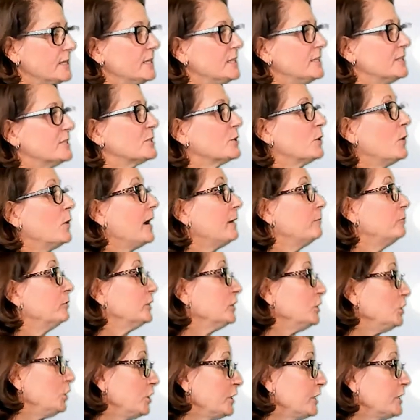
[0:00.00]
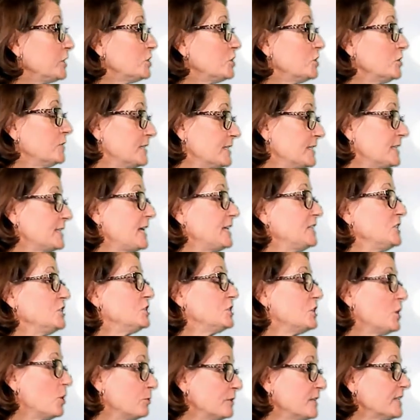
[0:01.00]
So I would look at you and say,
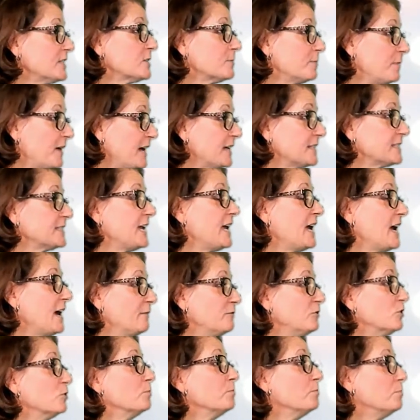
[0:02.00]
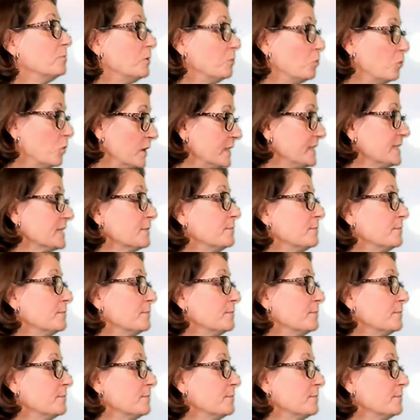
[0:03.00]
don't expect to have your once a